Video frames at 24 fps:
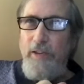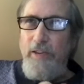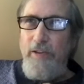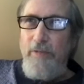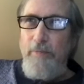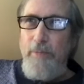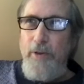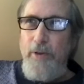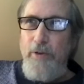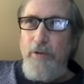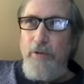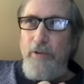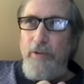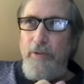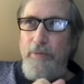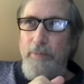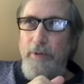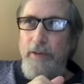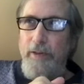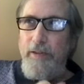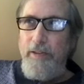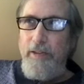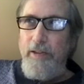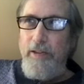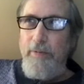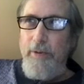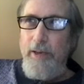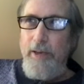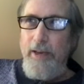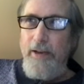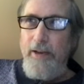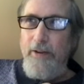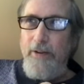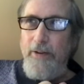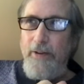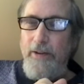amused me
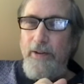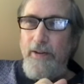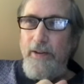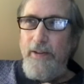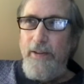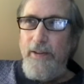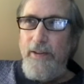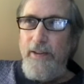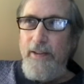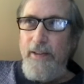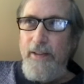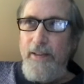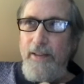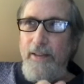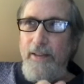somehow. I